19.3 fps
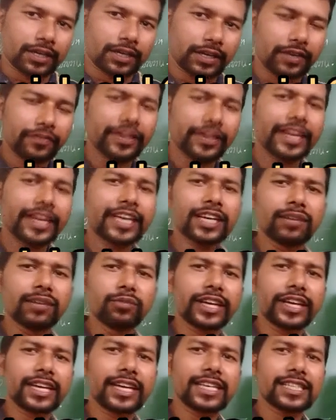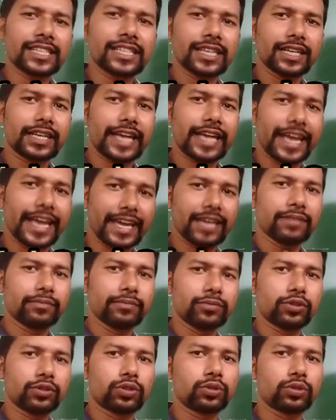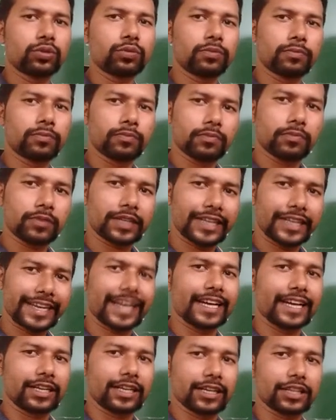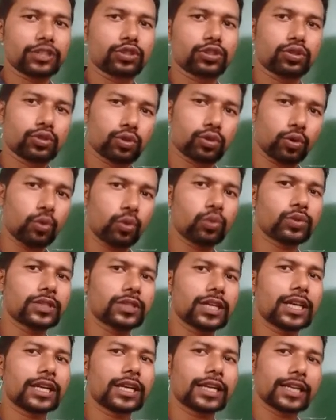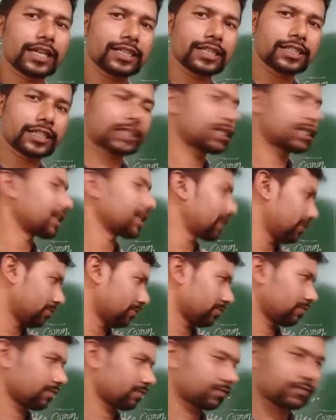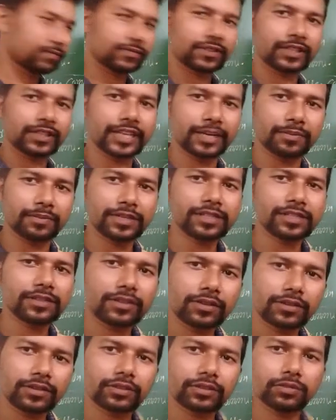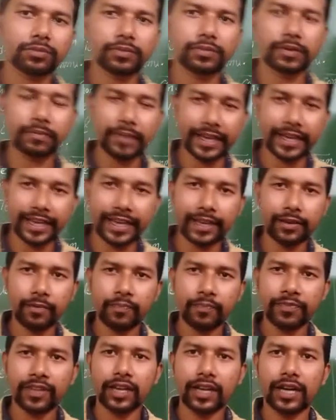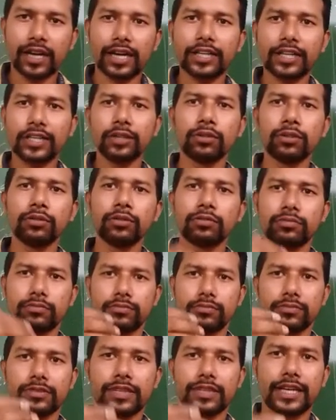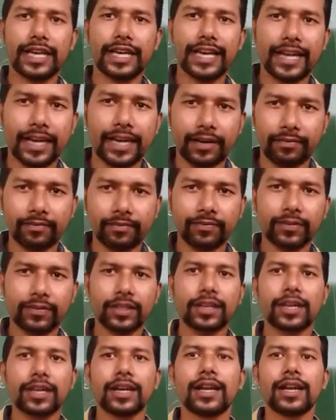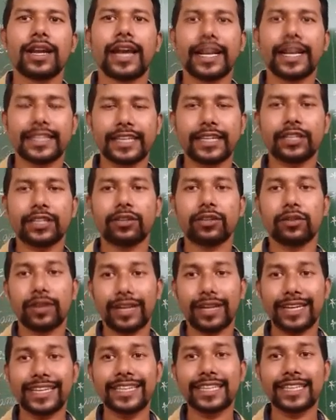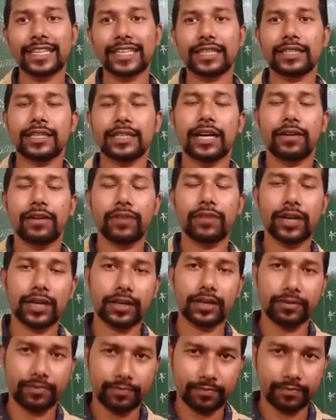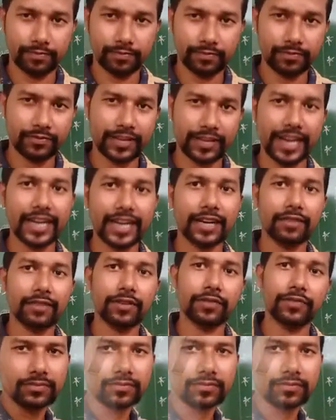If any communication aim to create a social constructive, that means you may make a new era, like that your leaders, our send our,